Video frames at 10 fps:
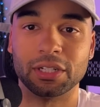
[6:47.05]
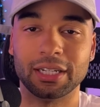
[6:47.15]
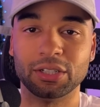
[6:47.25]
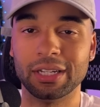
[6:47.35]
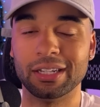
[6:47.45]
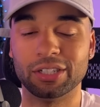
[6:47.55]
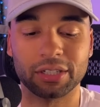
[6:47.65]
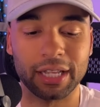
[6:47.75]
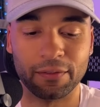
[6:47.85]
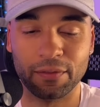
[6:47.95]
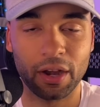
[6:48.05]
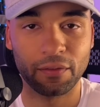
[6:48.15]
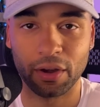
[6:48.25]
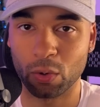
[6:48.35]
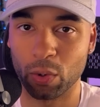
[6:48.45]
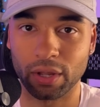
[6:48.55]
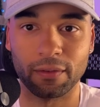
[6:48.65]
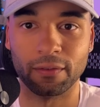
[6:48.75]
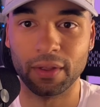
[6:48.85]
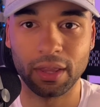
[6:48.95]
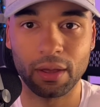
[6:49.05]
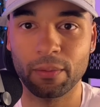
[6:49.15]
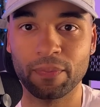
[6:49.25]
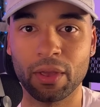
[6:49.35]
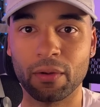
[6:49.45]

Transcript: essentially it's just a very, very quick video,